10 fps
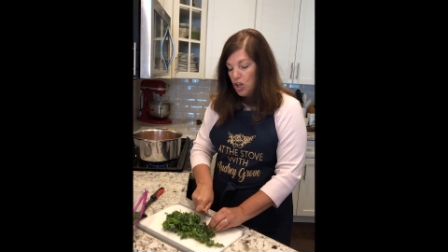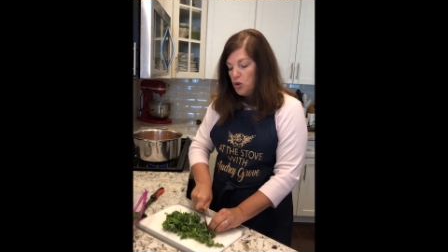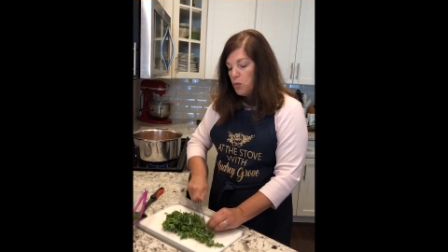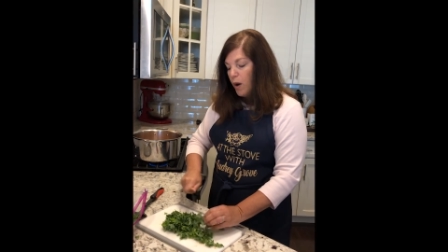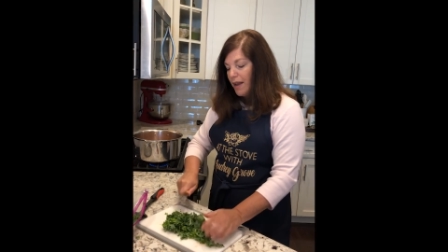
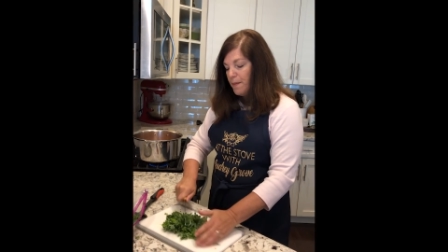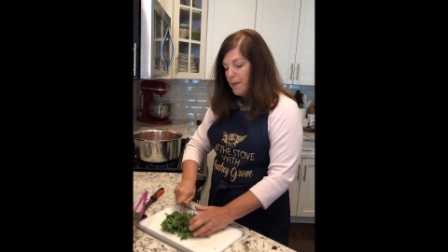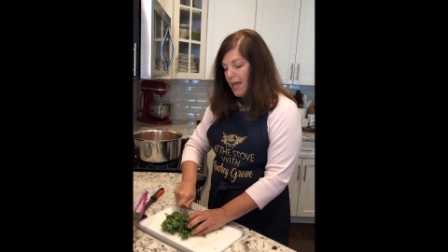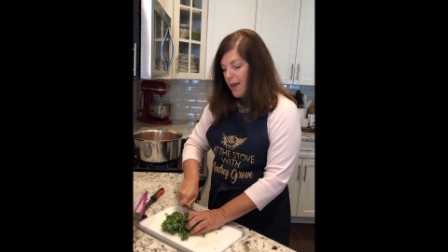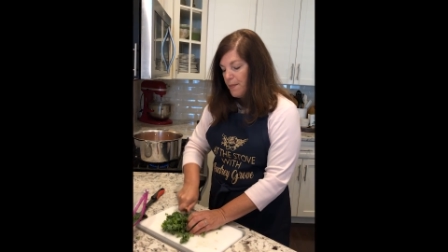you wanna
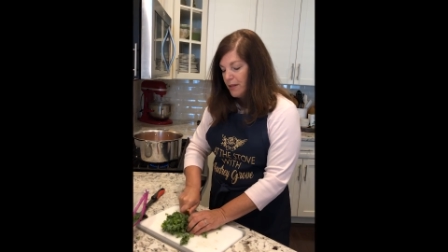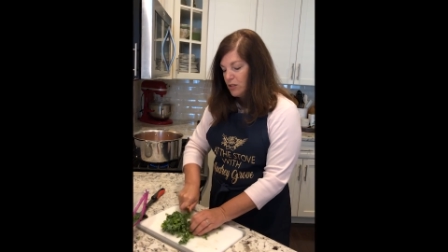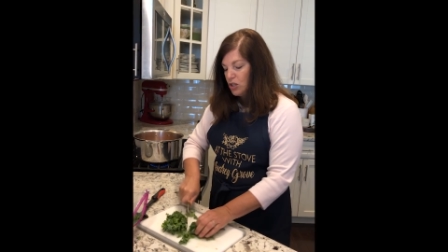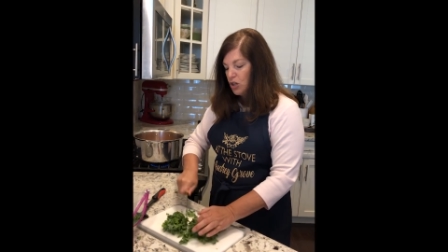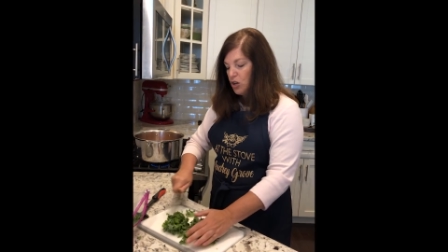be able
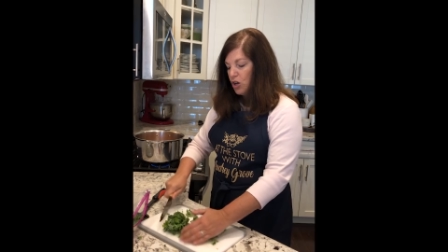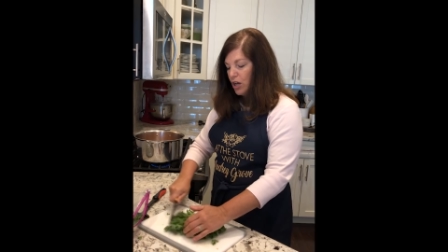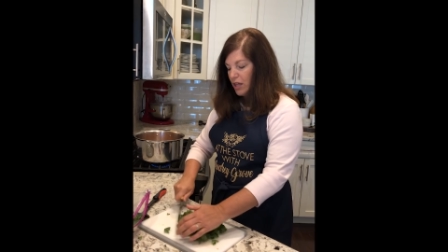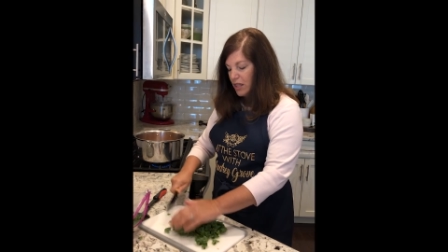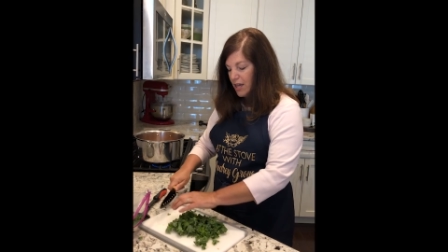to
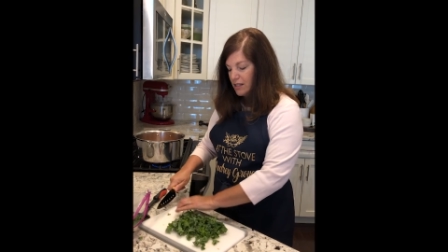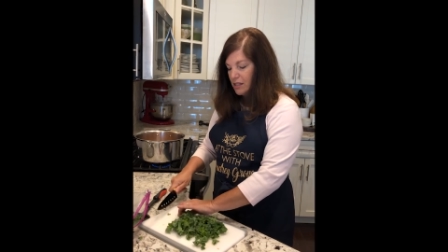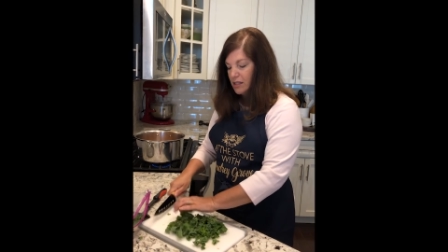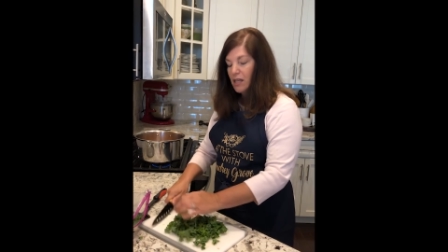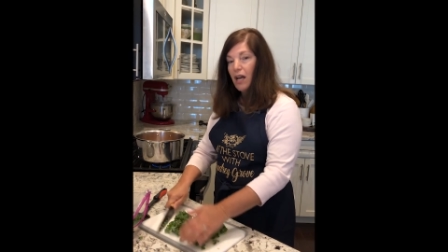cook
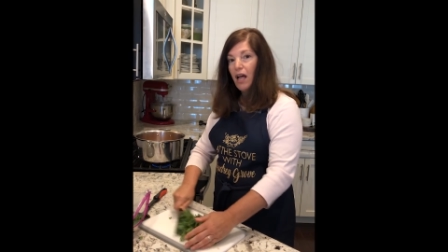this